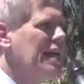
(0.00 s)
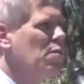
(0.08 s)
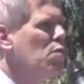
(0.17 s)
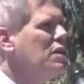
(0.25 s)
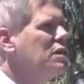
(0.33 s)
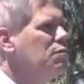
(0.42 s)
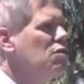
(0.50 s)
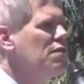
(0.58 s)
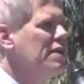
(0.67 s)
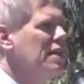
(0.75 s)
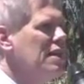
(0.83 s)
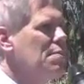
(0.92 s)
it wasn't
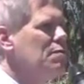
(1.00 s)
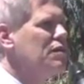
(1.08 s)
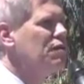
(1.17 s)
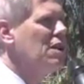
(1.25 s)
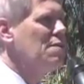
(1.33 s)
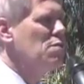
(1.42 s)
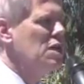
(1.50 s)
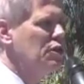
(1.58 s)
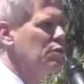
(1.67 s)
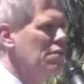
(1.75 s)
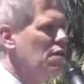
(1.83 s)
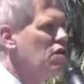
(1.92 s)
moving the numbers very
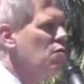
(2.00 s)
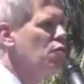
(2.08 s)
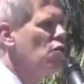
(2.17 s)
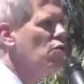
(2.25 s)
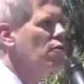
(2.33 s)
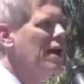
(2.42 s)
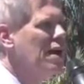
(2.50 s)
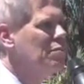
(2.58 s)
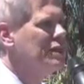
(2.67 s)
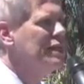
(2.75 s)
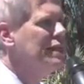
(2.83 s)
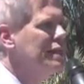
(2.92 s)
much. We have other
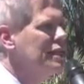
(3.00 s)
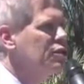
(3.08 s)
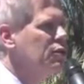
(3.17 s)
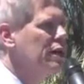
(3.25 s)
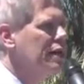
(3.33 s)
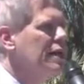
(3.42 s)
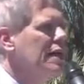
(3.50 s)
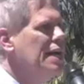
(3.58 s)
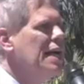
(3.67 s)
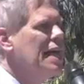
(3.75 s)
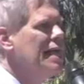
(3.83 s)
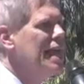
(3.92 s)
programs in the district
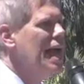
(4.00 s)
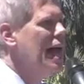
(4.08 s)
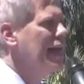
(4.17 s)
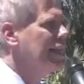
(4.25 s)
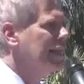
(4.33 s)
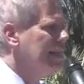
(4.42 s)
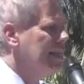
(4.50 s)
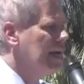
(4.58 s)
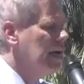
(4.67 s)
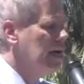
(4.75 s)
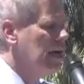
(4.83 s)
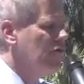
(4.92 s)
that
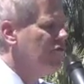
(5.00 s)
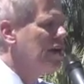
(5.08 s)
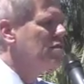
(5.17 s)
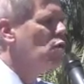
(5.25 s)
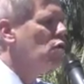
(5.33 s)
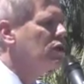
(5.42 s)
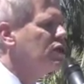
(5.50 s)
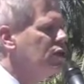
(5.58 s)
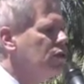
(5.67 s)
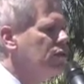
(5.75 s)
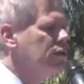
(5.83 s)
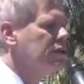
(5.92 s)
affect more
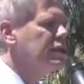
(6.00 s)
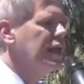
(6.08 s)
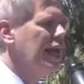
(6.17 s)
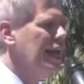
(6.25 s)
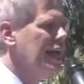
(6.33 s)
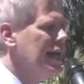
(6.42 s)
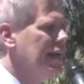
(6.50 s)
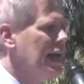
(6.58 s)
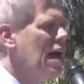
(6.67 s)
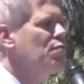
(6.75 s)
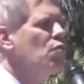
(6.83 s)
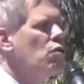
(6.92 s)
students and
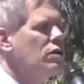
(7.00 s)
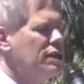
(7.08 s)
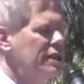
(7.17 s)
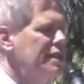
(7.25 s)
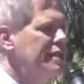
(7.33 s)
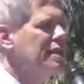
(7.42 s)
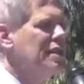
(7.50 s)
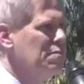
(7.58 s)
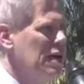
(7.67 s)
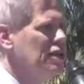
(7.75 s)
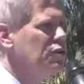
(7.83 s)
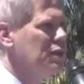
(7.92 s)
have more statistically
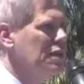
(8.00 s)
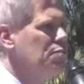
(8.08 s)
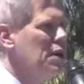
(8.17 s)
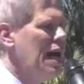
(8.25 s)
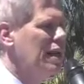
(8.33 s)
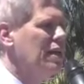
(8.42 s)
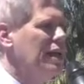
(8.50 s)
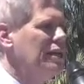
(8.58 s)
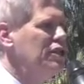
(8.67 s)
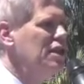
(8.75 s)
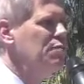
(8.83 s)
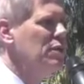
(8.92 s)
measurable impact on
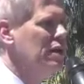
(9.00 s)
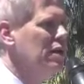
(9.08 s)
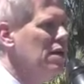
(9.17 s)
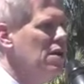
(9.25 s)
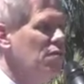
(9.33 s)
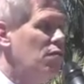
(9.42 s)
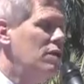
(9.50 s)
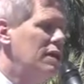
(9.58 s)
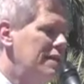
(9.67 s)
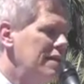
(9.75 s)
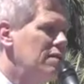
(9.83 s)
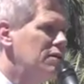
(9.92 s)
achievement for
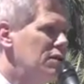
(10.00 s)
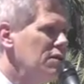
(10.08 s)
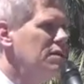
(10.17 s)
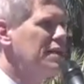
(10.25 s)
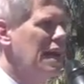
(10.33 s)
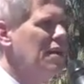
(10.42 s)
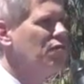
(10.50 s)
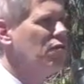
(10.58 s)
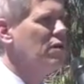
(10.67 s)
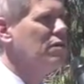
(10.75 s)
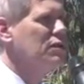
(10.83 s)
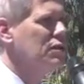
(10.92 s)
Latino students and
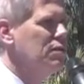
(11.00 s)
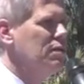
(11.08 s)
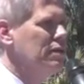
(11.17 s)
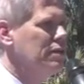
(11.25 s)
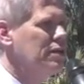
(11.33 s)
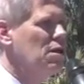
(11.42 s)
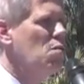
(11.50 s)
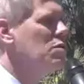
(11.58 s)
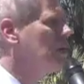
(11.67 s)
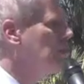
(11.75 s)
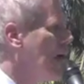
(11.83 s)
for other students. So it was a